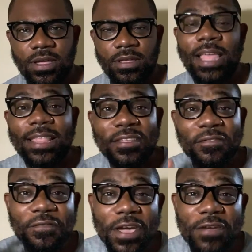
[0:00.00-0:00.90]
that the
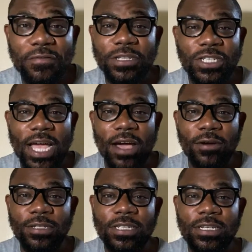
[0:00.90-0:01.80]
favorite
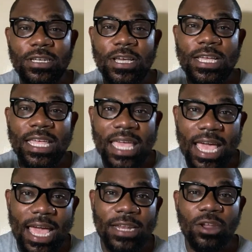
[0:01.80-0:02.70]
child
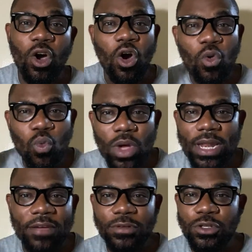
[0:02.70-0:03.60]
can or will
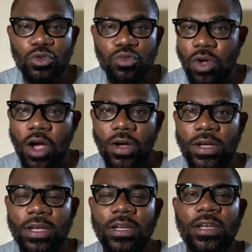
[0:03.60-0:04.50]
ever do
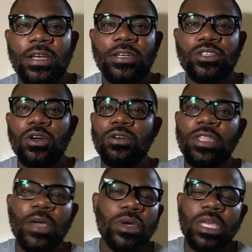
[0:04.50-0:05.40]
wrong. So
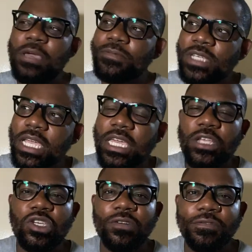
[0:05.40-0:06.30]
they will keep taking
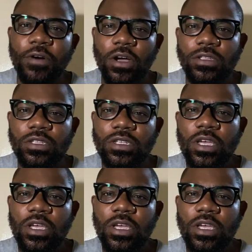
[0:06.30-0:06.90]
your funds,